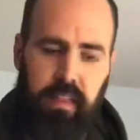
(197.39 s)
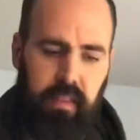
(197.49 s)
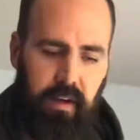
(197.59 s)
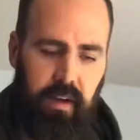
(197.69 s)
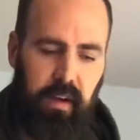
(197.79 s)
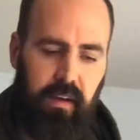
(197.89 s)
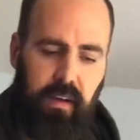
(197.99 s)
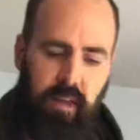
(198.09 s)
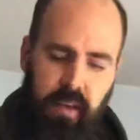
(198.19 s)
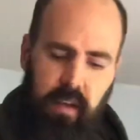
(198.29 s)

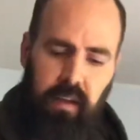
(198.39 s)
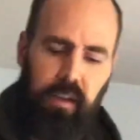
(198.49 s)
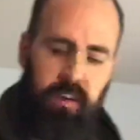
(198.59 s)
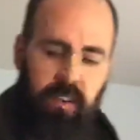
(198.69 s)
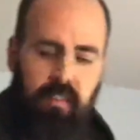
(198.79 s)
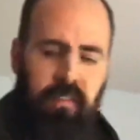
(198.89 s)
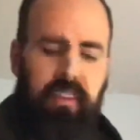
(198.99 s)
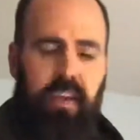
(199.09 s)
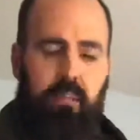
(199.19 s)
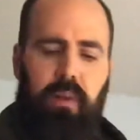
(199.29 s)
You know, this is
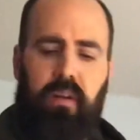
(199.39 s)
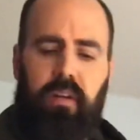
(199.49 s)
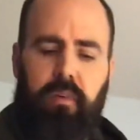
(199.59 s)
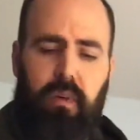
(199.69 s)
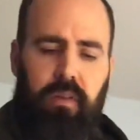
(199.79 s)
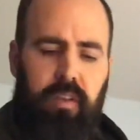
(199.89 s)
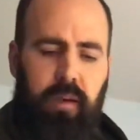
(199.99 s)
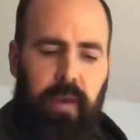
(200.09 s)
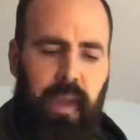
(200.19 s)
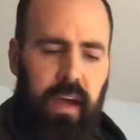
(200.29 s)
like a middle of the road
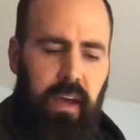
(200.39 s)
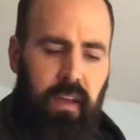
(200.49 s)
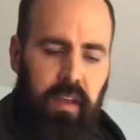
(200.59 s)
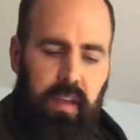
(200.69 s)
type of hat.